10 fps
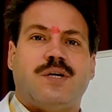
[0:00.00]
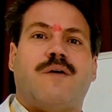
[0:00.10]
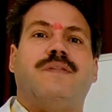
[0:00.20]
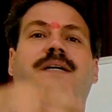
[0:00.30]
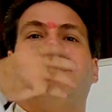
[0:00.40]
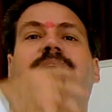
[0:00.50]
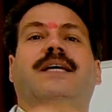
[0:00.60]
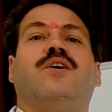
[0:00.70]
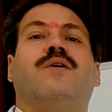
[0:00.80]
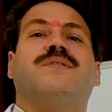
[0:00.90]
of the
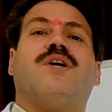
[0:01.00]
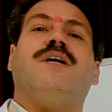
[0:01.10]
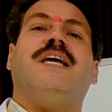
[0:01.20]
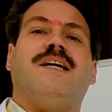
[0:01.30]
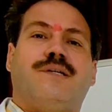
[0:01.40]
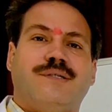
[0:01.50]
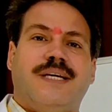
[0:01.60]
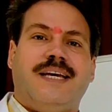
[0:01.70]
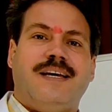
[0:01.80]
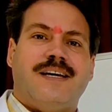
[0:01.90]
tracheobronchial tree,